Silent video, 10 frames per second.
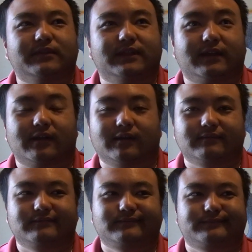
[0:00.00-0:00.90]
like
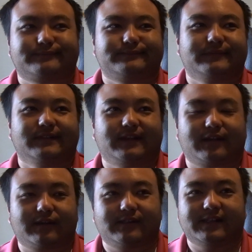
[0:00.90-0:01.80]

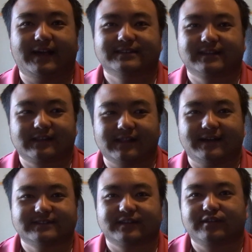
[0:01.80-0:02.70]
a class
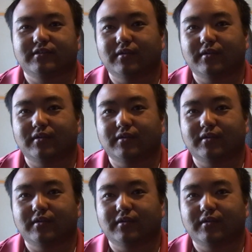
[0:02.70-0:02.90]
like you